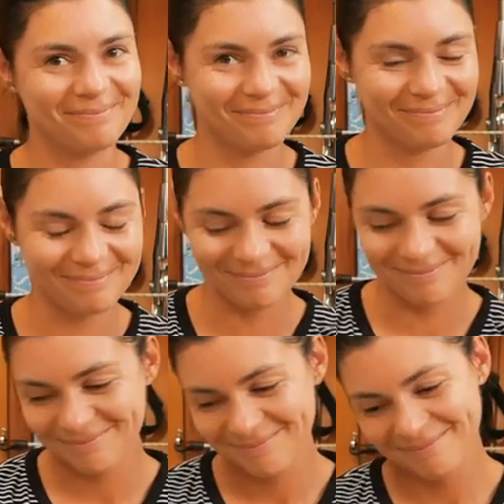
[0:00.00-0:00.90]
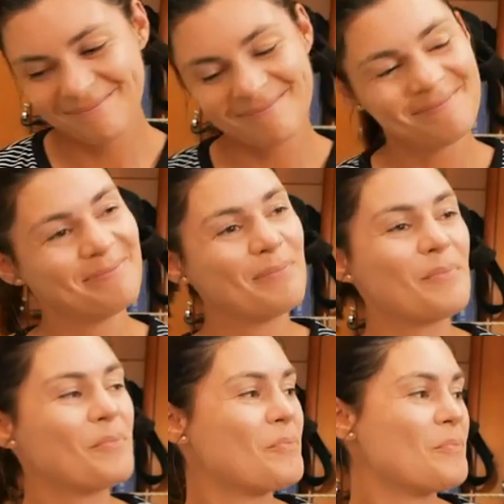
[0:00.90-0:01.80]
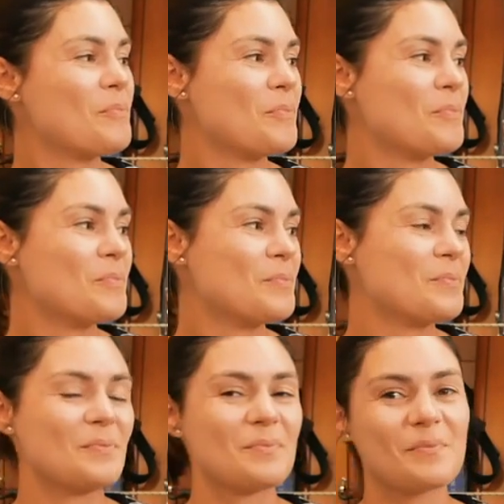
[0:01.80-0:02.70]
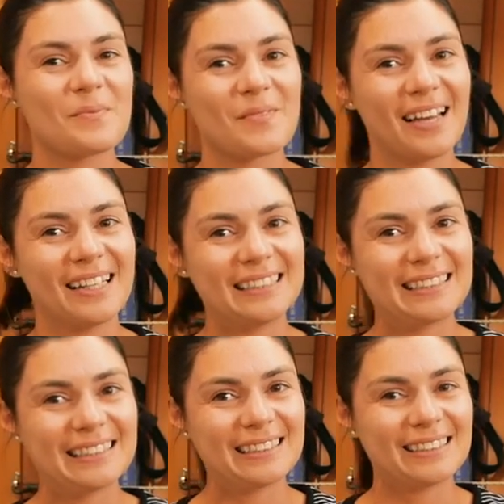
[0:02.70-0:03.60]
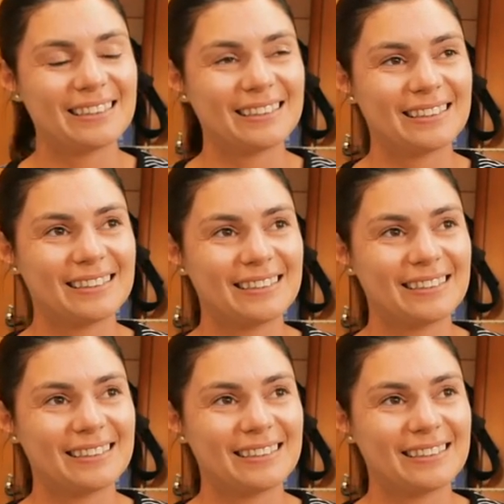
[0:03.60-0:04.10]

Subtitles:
[no speech]